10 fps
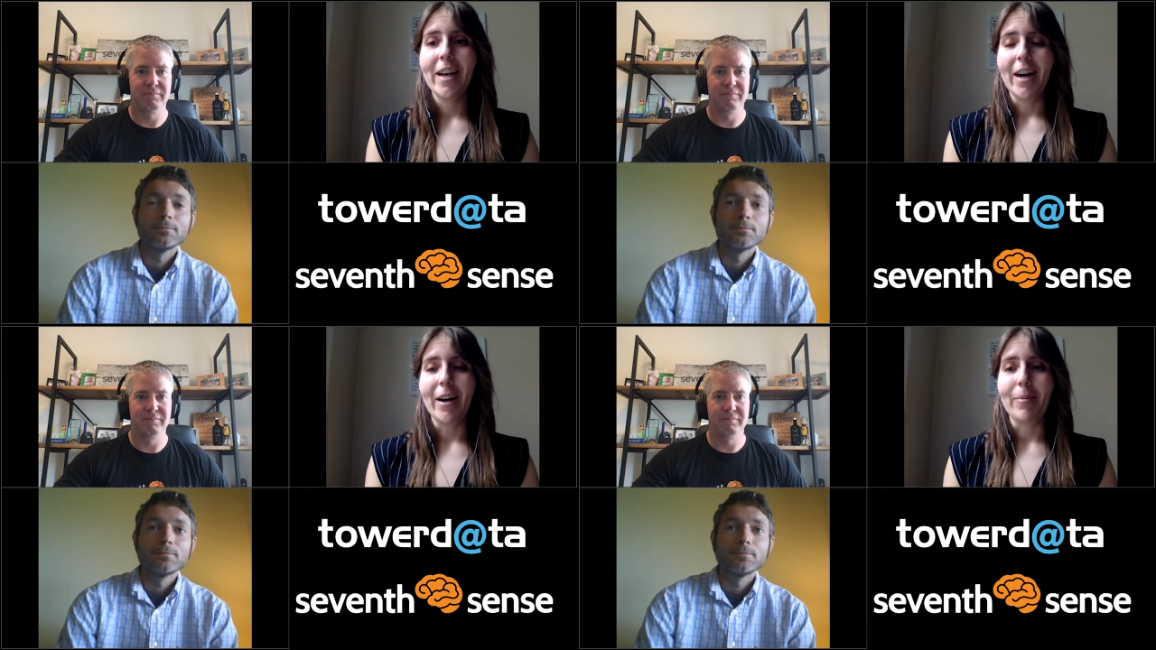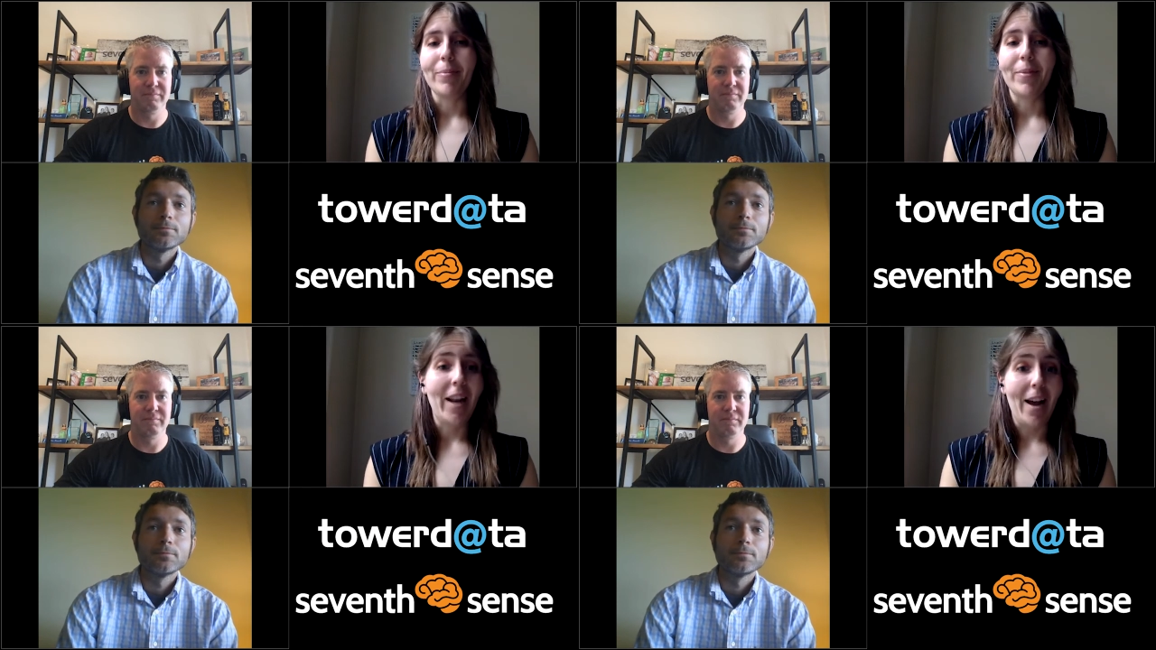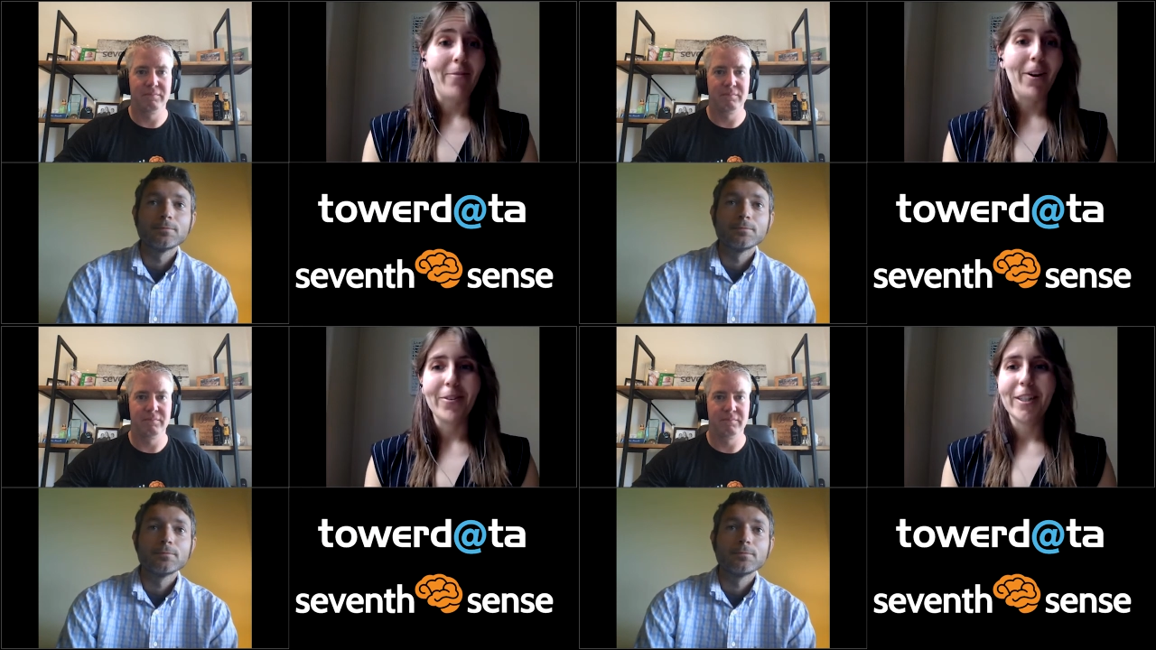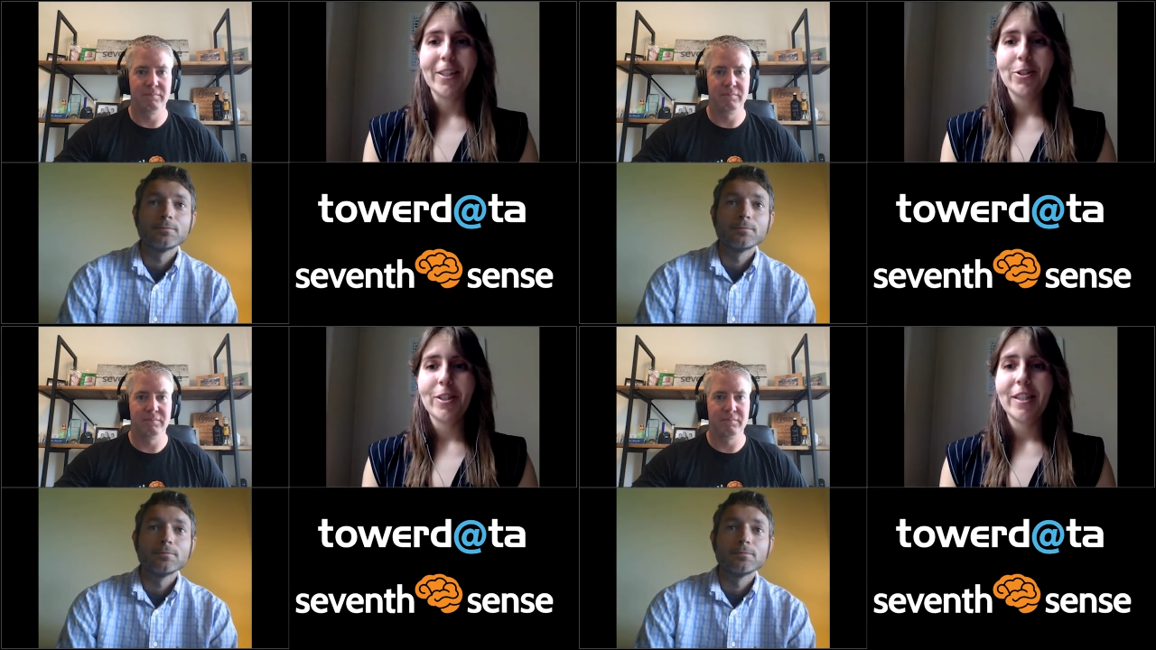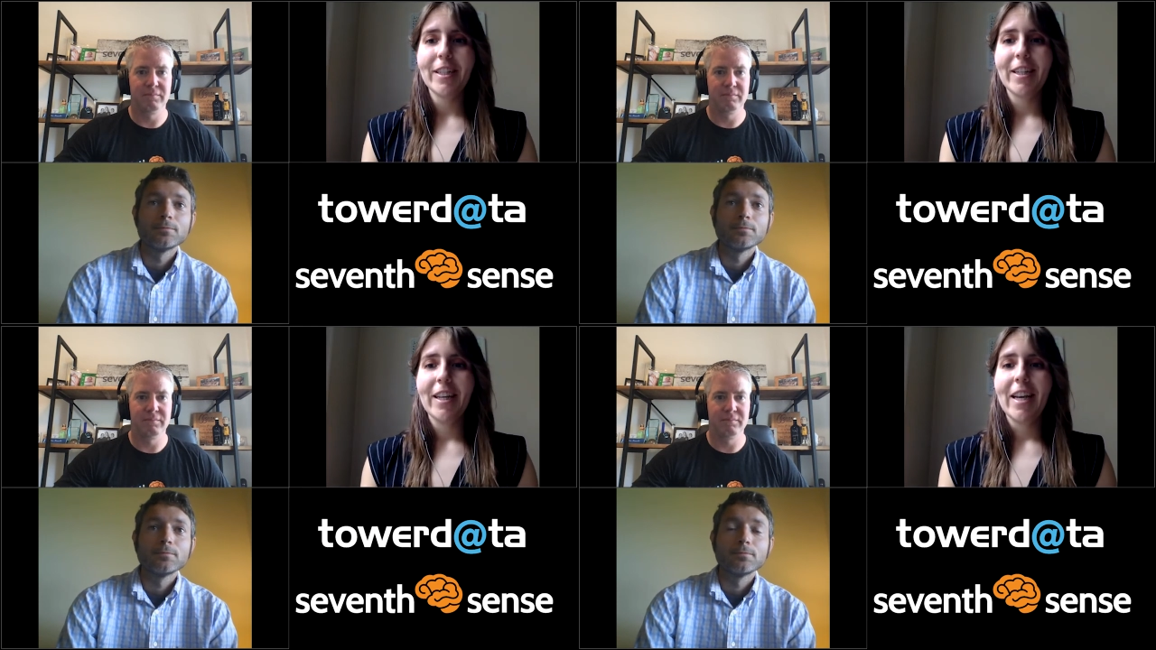Speaker 1: um, that I found really
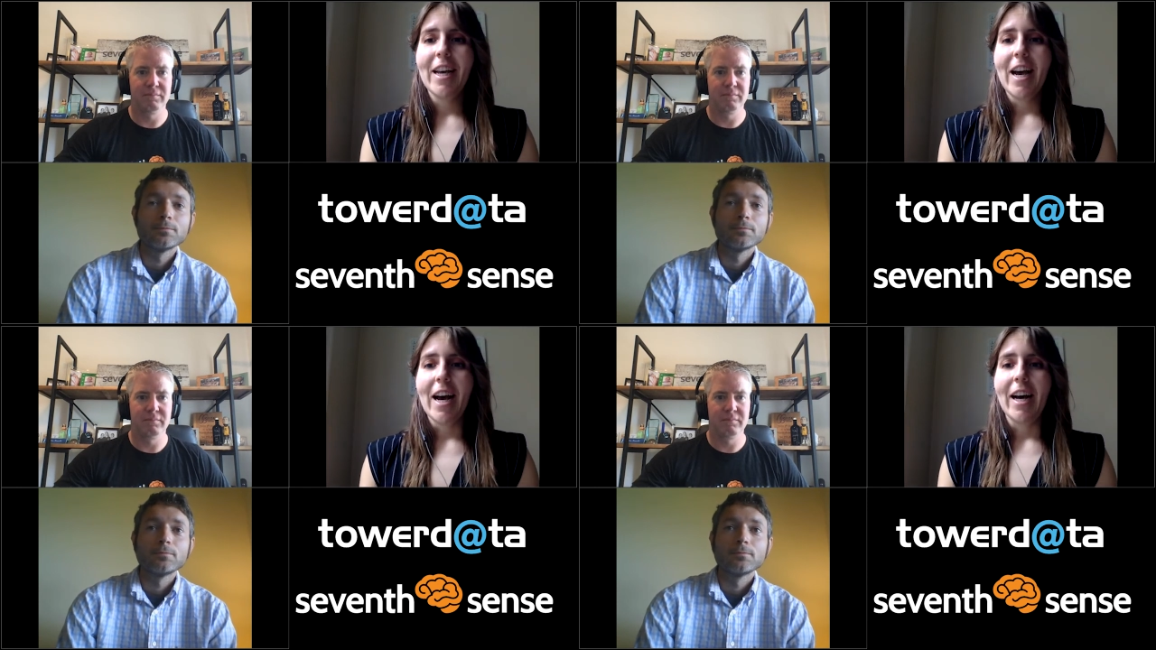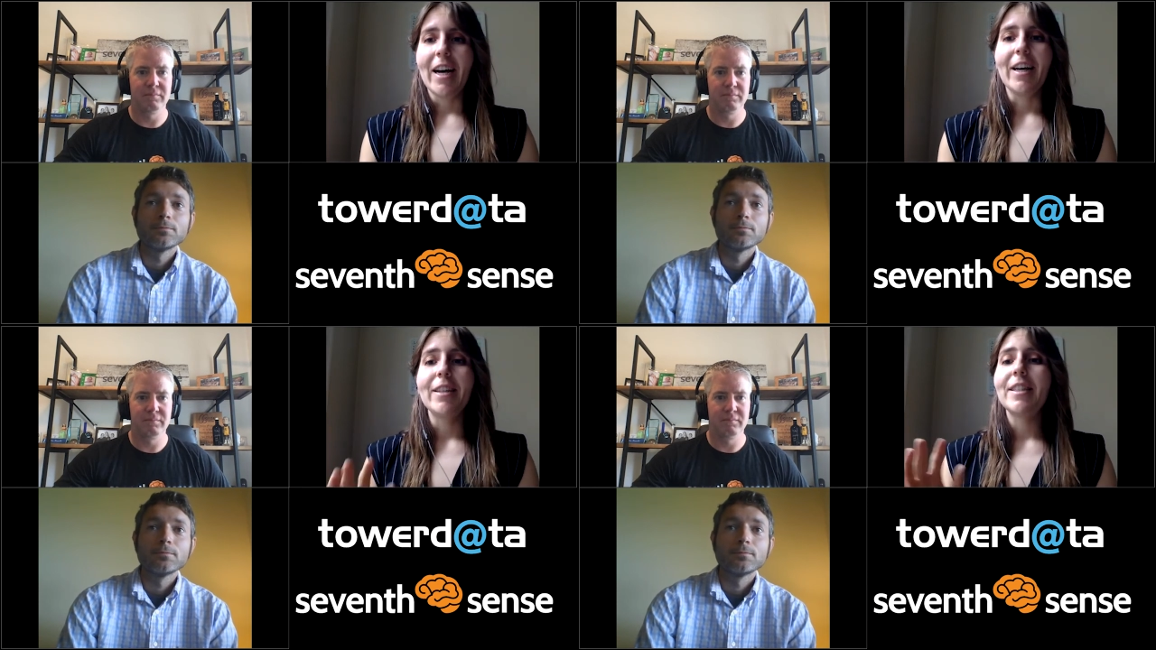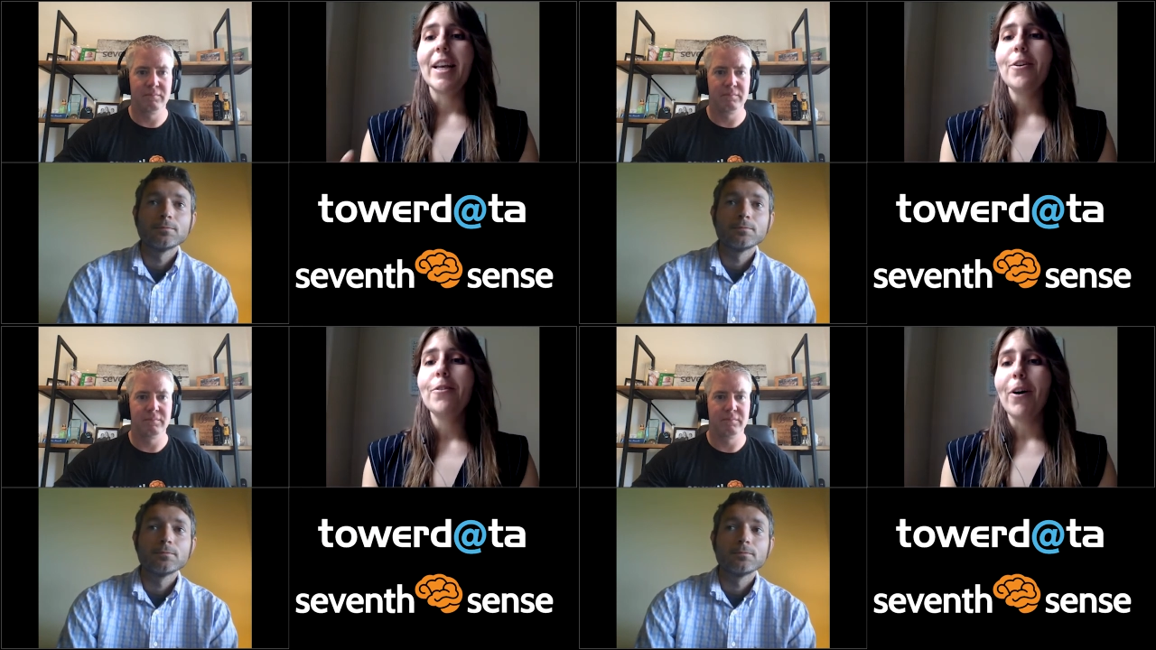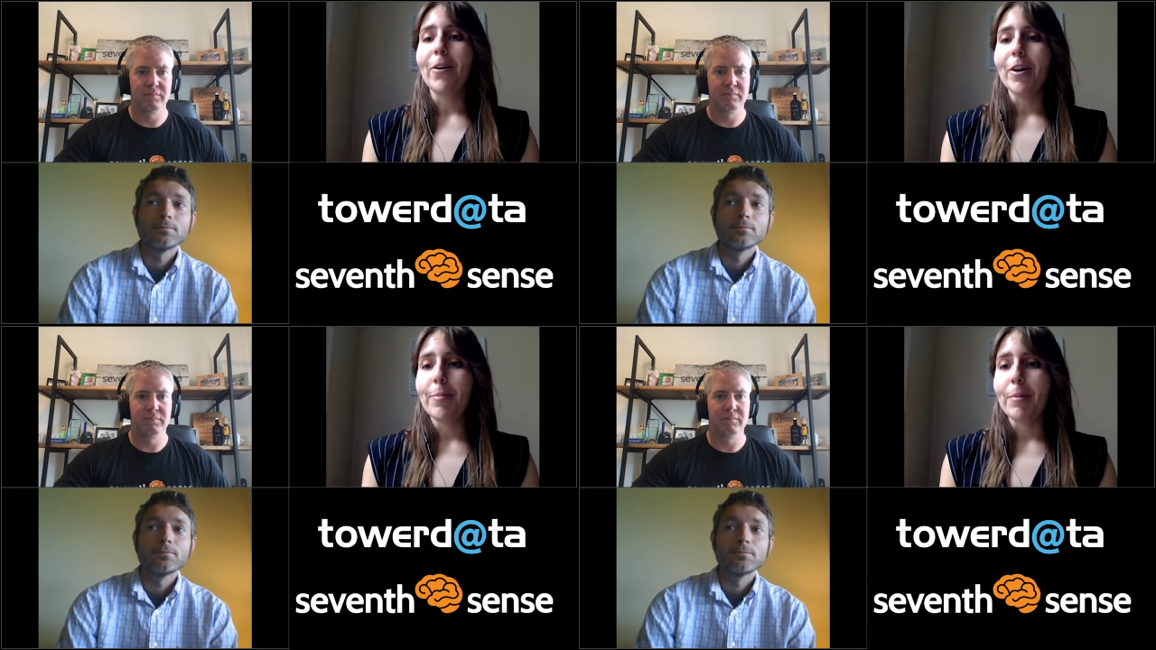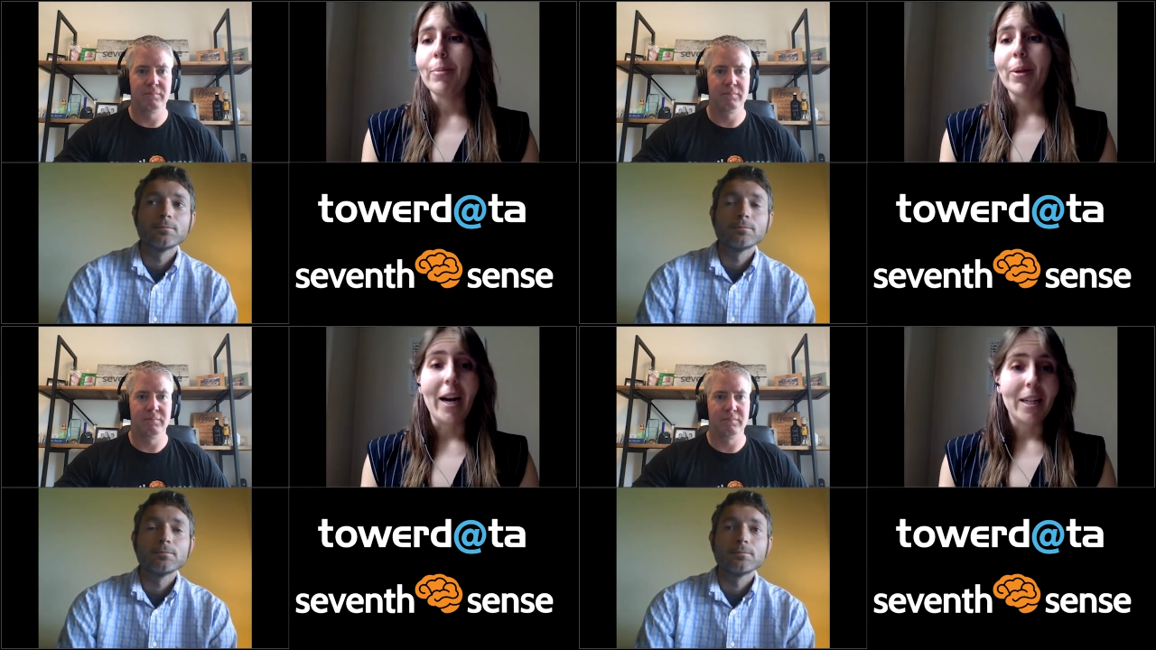interesting. Uh, say you've already been
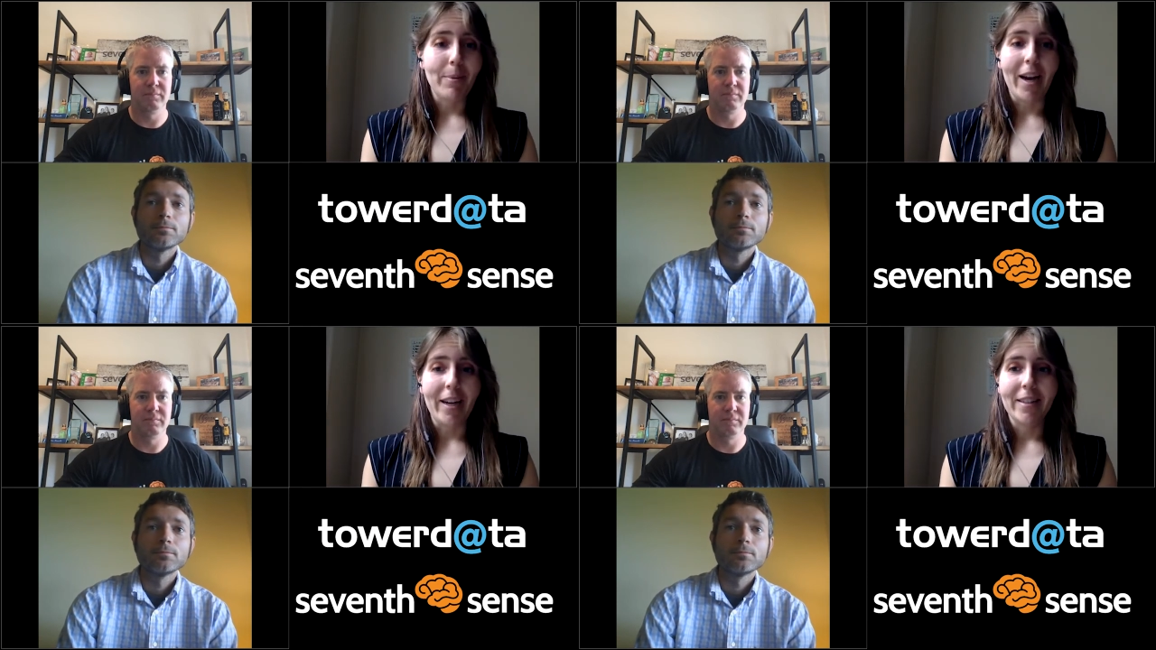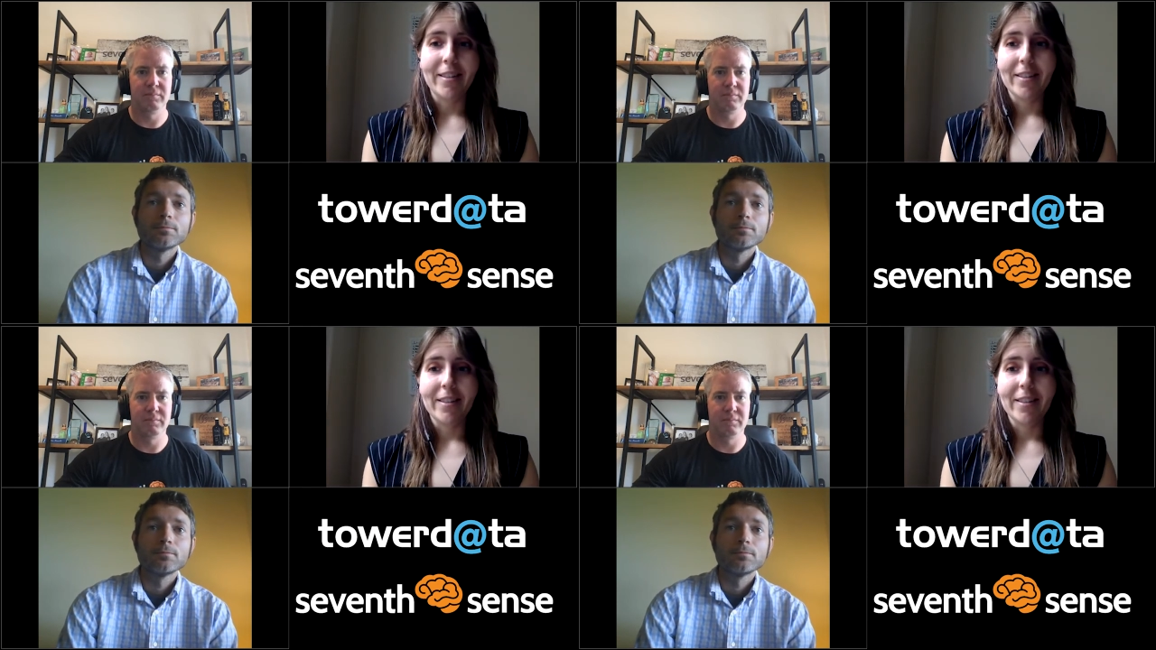blocked by